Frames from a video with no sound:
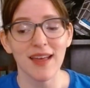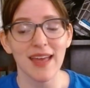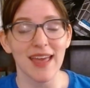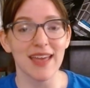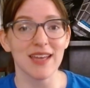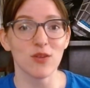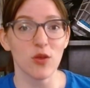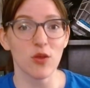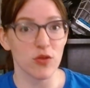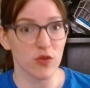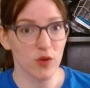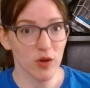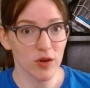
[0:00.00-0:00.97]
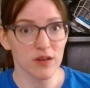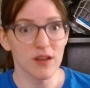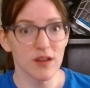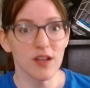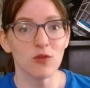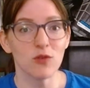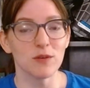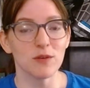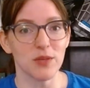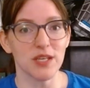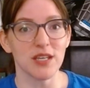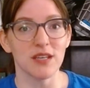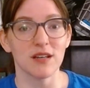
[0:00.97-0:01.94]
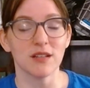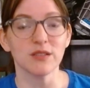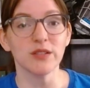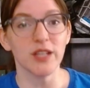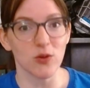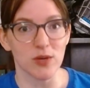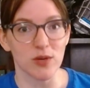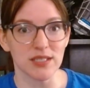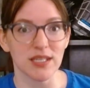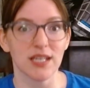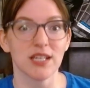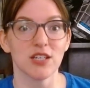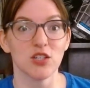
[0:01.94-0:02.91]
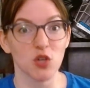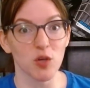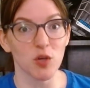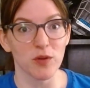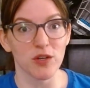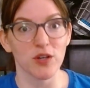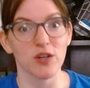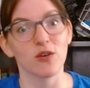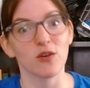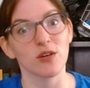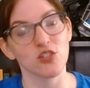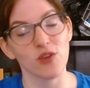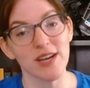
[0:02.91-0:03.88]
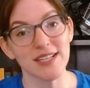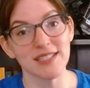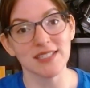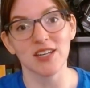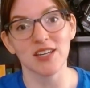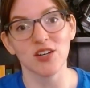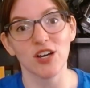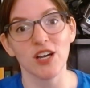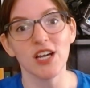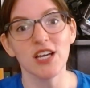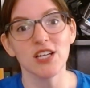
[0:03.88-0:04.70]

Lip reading: And the third would be a linguist, like an interpreter or a translator,